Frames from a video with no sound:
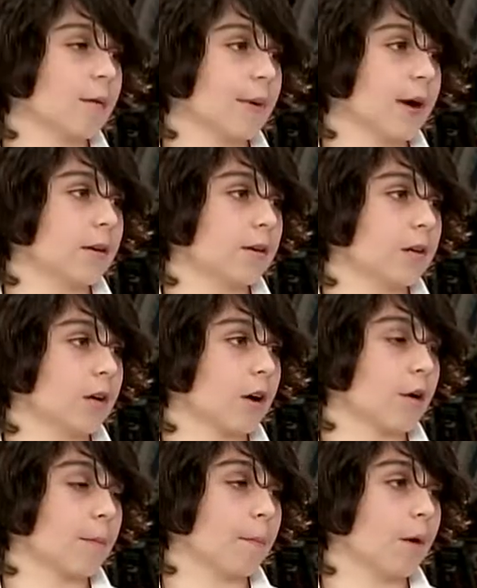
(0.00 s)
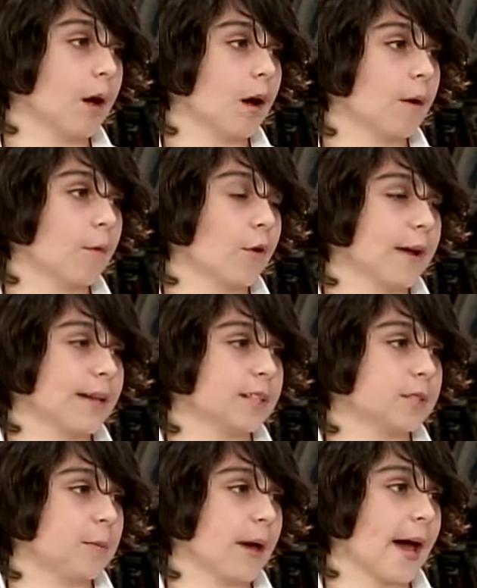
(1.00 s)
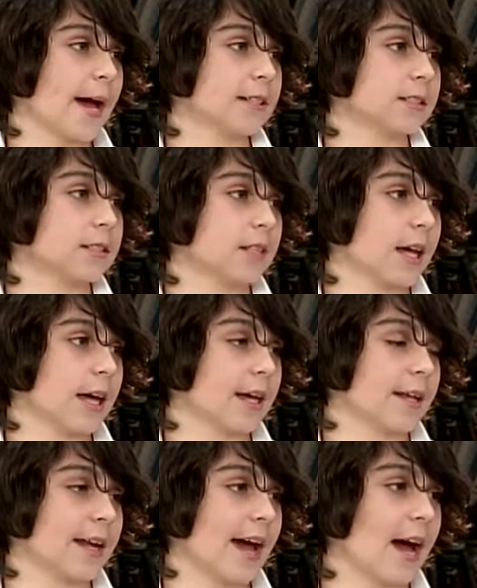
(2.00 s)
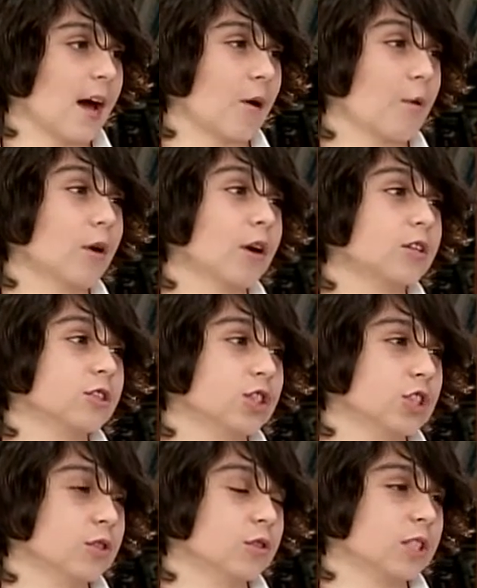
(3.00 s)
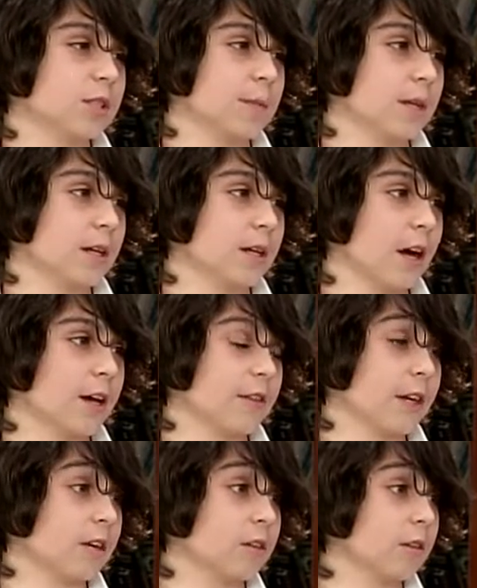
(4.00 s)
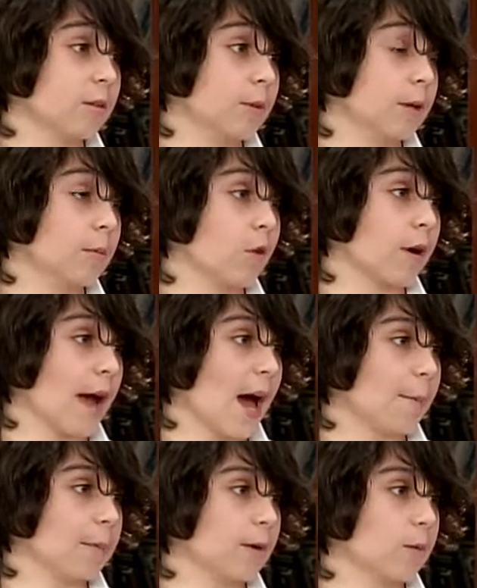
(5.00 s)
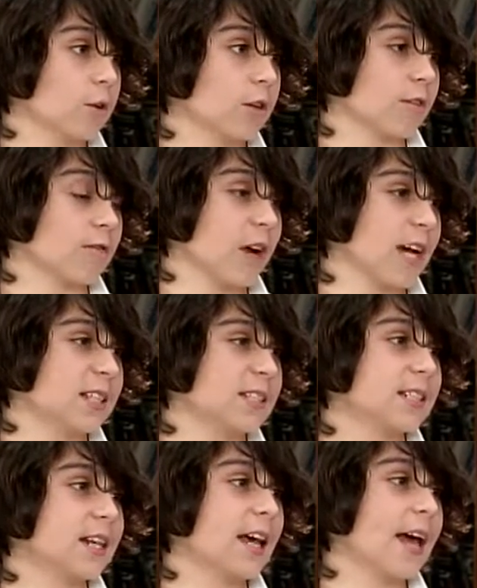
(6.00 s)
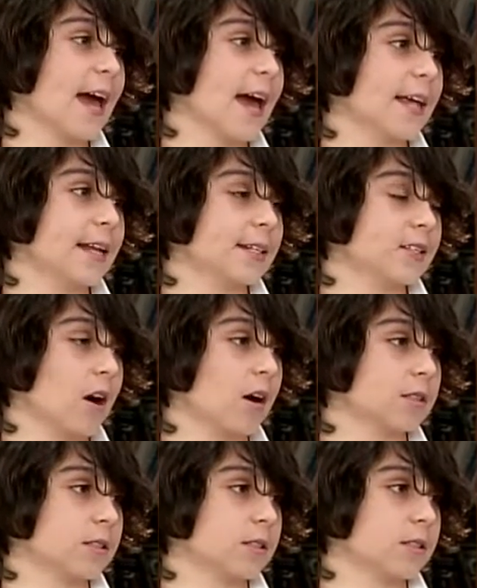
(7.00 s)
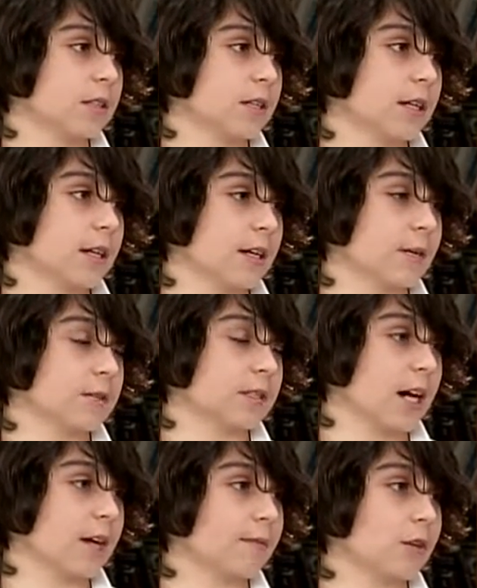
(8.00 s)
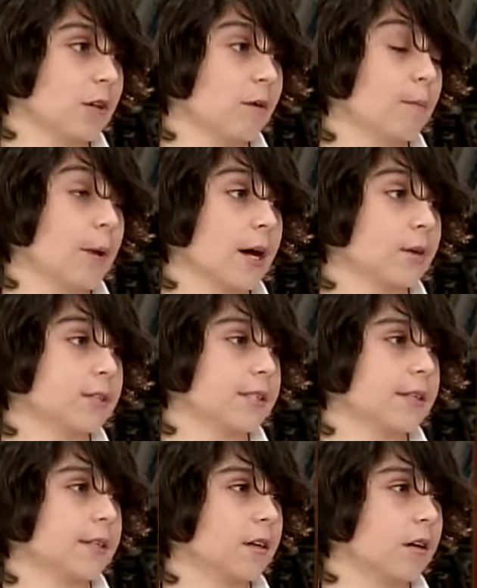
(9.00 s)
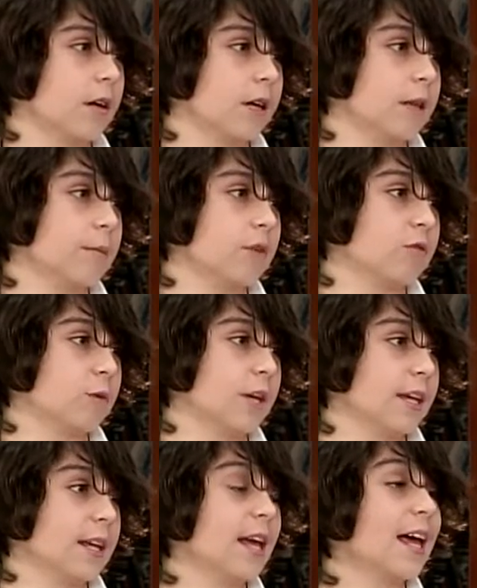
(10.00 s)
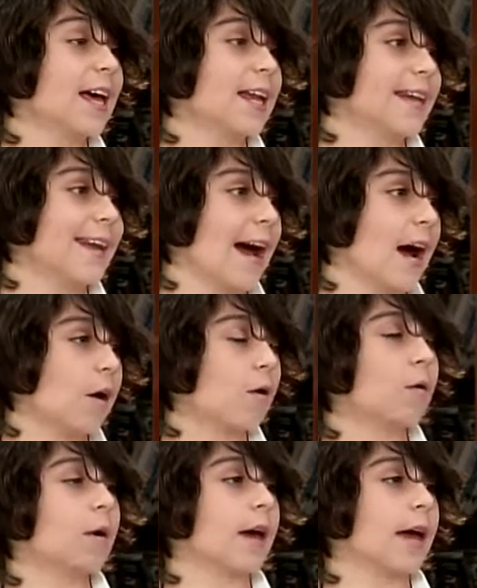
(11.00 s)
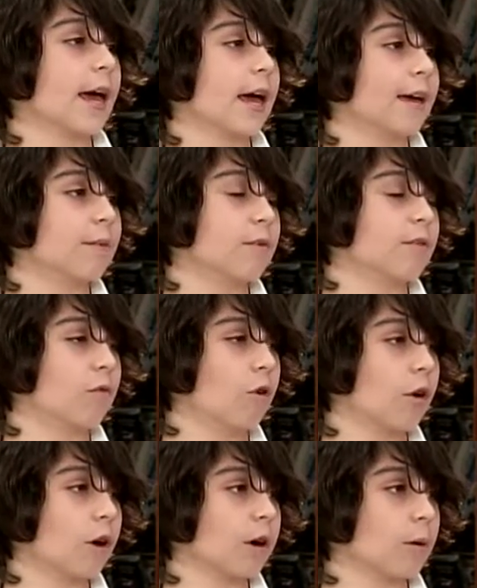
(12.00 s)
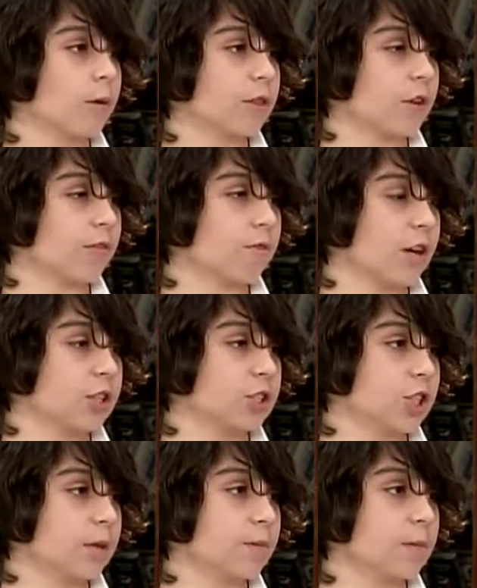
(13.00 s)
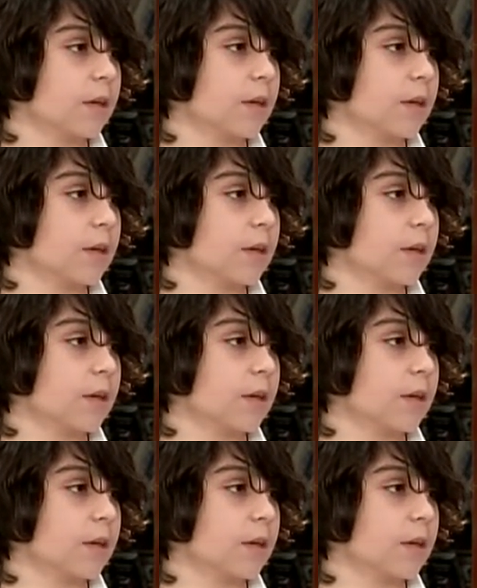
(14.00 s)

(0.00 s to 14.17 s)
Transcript: about her Miranda's past and how she used to be, I think, a little bit more happy with her friends. And it was kind of a comparison in between now and before with her friendship,